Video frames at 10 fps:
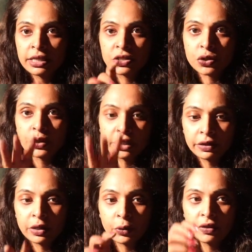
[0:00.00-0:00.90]
its certain
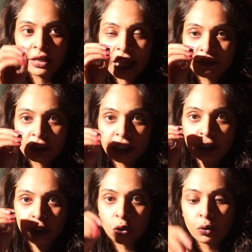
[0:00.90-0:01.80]
area where they have
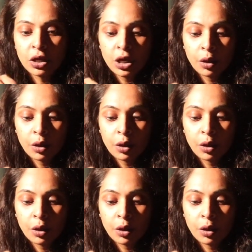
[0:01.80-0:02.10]
to